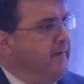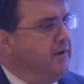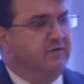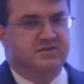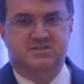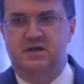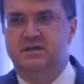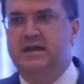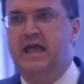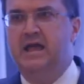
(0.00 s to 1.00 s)
And all of a
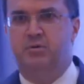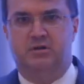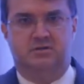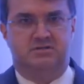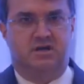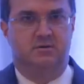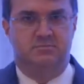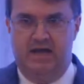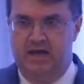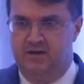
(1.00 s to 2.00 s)
sudden, an ambulance
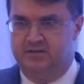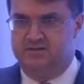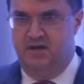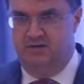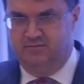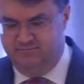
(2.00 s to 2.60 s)
comes out of the tunnel.